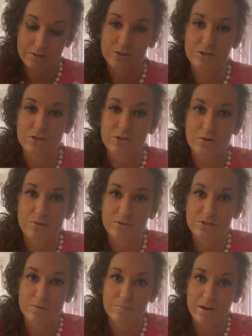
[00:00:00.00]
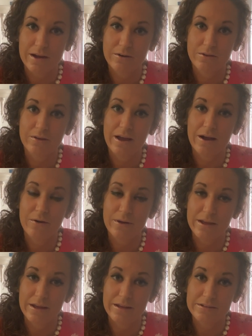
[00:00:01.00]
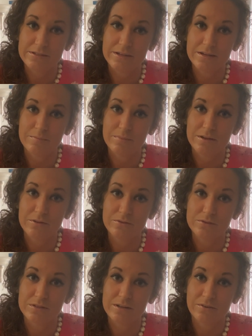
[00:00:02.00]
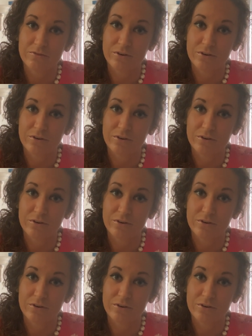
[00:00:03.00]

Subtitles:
to model how AAC can be used in a